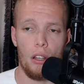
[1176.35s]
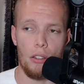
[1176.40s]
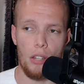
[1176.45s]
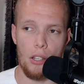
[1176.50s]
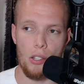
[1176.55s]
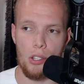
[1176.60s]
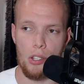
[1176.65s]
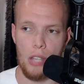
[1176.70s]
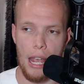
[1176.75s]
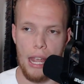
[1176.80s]

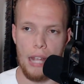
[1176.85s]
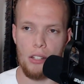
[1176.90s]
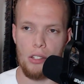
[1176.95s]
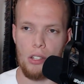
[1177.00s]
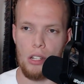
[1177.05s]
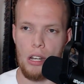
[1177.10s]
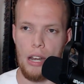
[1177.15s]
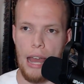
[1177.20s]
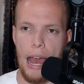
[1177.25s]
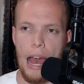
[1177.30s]
The
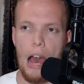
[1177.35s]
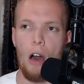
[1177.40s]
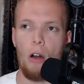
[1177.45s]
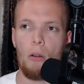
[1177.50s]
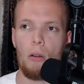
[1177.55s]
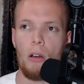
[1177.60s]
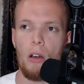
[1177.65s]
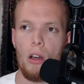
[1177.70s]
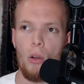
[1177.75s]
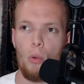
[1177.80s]
Saints
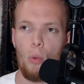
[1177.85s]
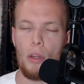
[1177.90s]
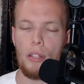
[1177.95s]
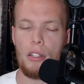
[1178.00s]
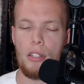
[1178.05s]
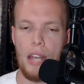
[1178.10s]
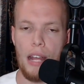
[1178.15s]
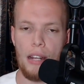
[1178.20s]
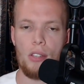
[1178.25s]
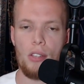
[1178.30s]
now, with
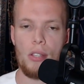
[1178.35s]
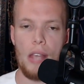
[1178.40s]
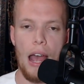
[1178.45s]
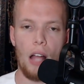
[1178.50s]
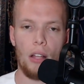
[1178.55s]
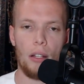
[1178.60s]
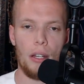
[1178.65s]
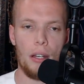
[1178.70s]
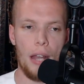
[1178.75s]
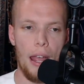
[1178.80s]
Dennis
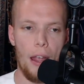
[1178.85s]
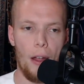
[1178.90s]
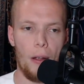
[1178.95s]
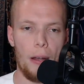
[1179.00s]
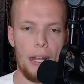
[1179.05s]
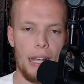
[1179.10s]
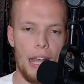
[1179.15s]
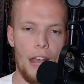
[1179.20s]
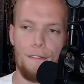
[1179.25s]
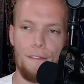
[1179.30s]
Allen
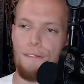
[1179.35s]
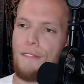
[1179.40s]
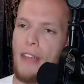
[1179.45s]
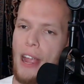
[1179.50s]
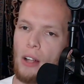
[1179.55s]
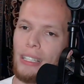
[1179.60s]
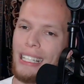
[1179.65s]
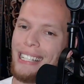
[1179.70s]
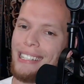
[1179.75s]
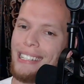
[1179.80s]
inheriting a
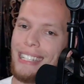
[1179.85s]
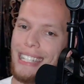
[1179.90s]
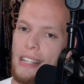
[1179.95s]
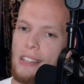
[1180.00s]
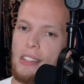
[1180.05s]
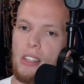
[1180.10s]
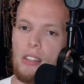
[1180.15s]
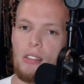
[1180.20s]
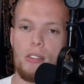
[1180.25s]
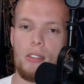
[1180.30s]
fairly
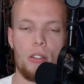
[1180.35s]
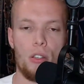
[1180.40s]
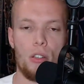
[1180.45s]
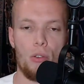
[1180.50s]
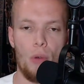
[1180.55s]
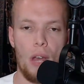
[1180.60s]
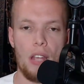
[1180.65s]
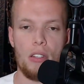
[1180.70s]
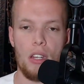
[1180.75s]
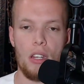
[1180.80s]
decent
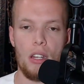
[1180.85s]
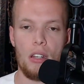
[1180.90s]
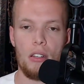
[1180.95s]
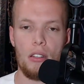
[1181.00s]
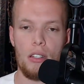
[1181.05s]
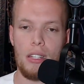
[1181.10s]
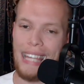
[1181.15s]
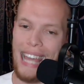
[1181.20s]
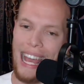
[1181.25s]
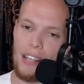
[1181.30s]
situation,
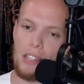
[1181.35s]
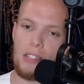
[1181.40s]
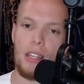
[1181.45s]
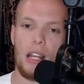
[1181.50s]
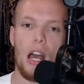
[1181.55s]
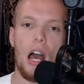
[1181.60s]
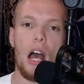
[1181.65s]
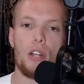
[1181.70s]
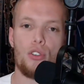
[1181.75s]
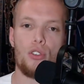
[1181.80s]
yes, the
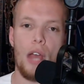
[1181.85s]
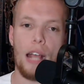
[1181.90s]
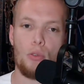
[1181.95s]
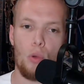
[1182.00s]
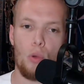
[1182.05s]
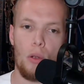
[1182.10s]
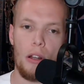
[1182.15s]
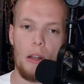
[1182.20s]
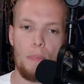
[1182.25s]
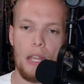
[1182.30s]
contracts
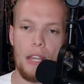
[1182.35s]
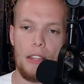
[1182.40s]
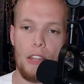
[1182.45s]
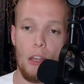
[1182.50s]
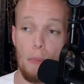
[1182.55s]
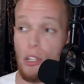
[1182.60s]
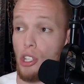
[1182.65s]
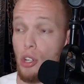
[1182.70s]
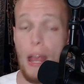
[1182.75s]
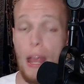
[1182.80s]
were going to be
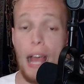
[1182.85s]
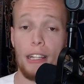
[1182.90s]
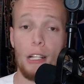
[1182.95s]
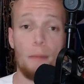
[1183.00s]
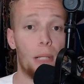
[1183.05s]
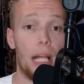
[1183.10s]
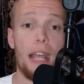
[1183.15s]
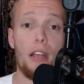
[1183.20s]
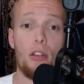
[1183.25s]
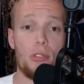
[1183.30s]
there, but you had the
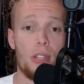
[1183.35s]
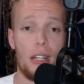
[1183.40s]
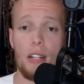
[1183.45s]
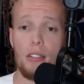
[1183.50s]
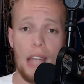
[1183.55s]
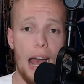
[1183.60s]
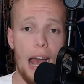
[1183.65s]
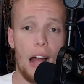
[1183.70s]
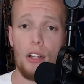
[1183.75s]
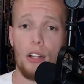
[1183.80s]
players and the
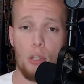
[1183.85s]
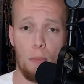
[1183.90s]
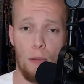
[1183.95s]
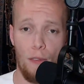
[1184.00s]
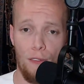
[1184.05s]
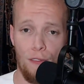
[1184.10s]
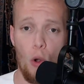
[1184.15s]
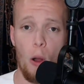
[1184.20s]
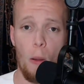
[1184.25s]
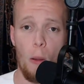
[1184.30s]
talent to
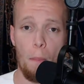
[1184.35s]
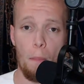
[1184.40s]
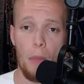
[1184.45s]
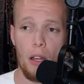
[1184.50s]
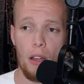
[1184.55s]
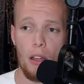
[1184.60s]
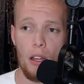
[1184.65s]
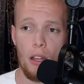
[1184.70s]
perform